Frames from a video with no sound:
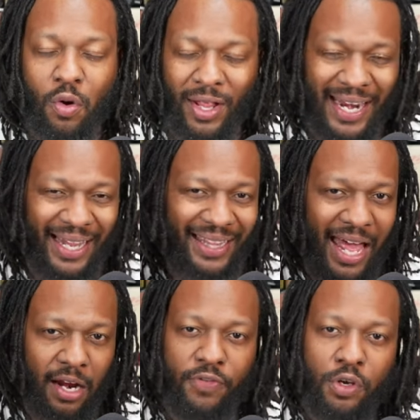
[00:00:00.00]
I know I've got a
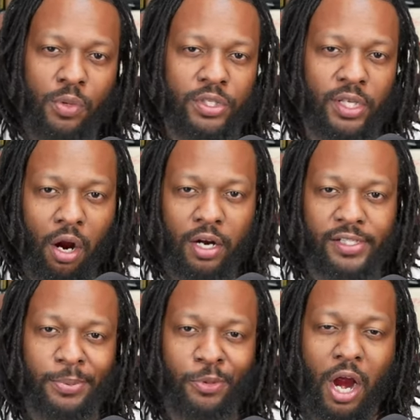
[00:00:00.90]
lot of viewers that
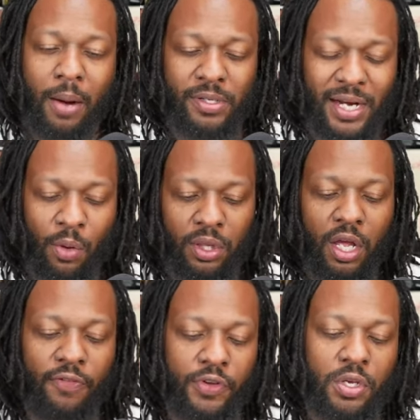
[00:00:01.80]
aren't subscribers, and I would
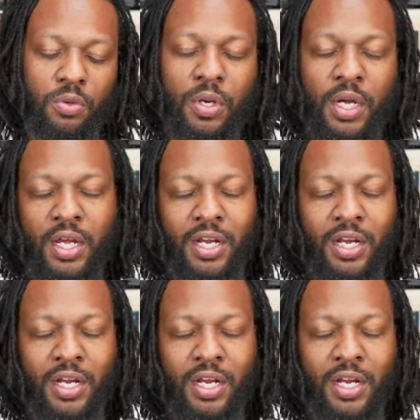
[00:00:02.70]
love for you